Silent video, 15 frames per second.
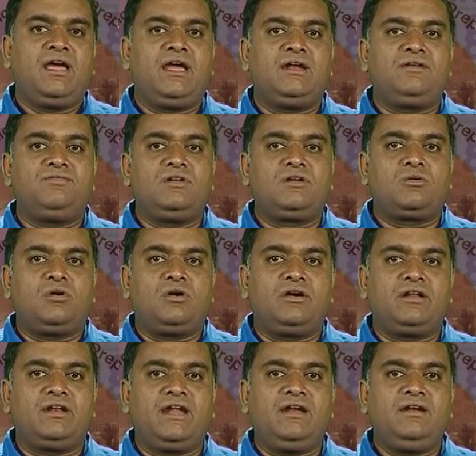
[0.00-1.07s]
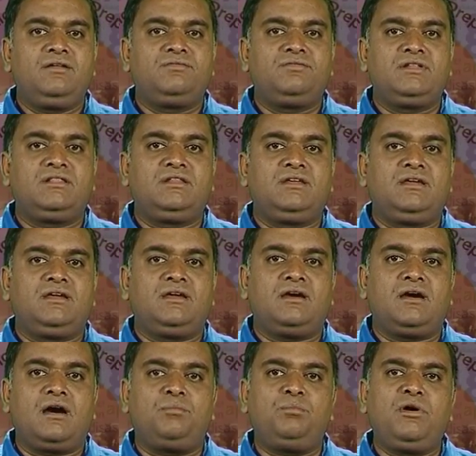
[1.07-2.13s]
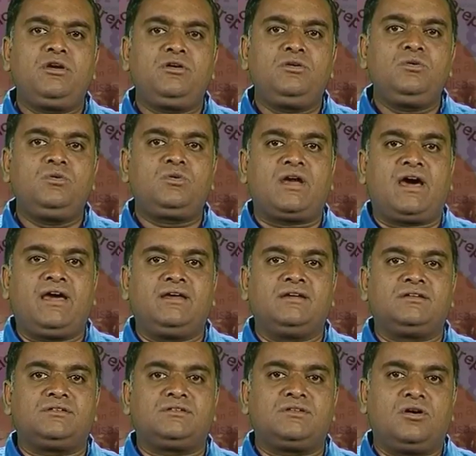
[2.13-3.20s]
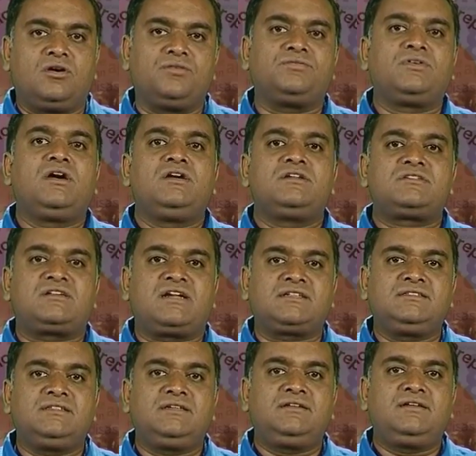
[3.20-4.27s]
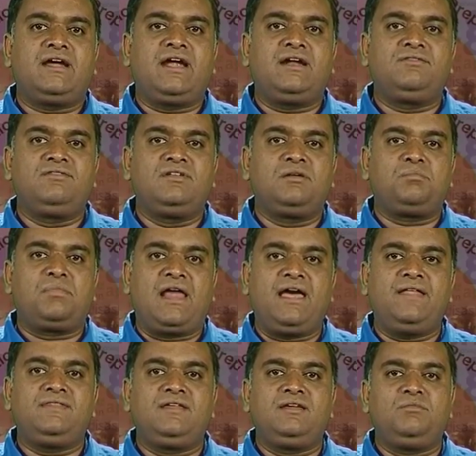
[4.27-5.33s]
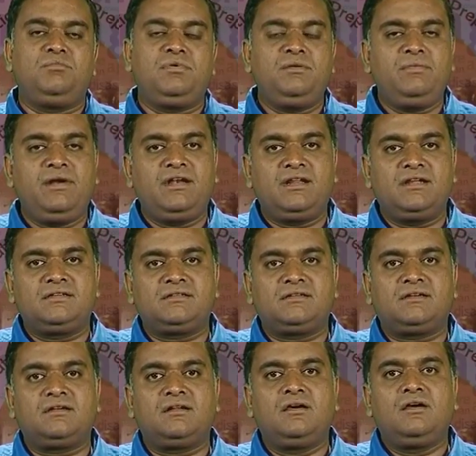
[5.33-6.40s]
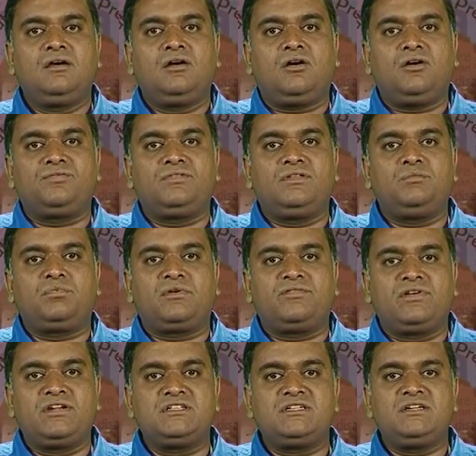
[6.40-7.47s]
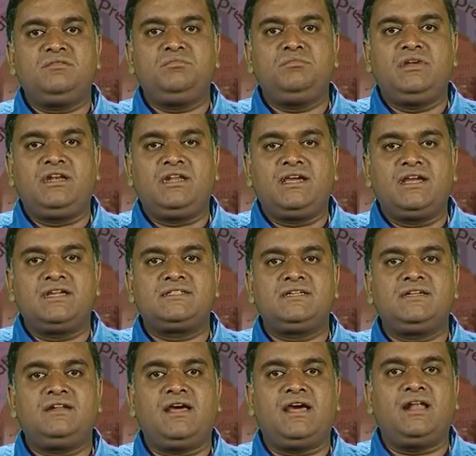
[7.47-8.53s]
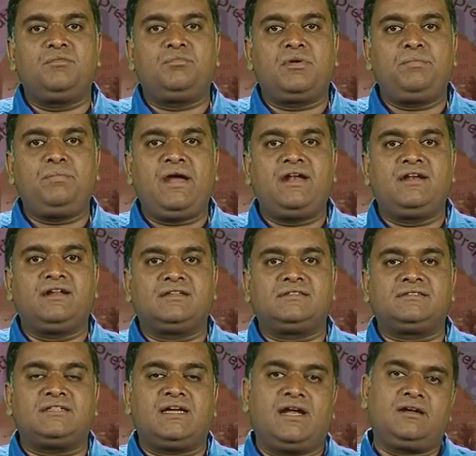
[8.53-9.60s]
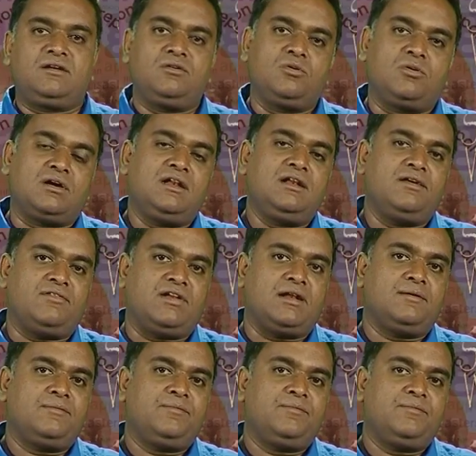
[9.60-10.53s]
It will coordinate with the upper two tiers of structure and will plan the implementation of the prevention, mitigation and preparedness at local level.